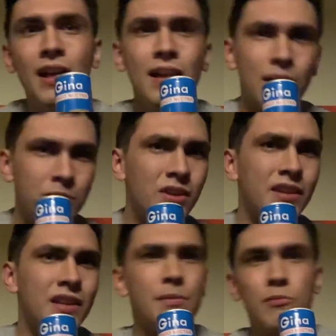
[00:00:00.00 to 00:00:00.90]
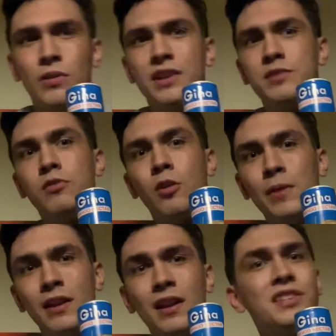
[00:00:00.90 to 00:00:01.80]
I'm trying to keep it more age
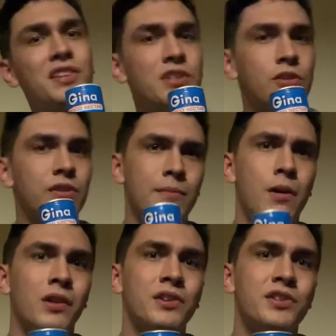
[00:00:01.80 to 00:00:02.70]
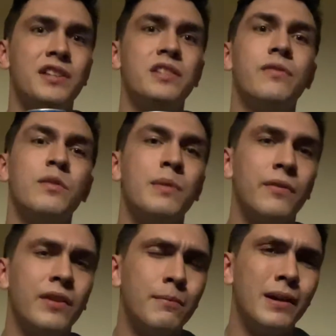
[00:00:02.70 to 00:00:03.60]
appropriate, and I sincerely apologize if you've been
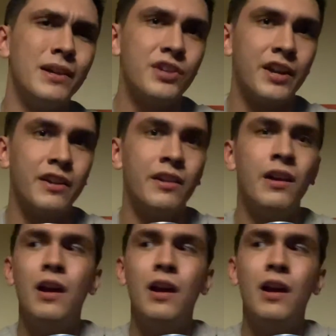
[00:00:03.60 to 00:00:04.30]
offended by China,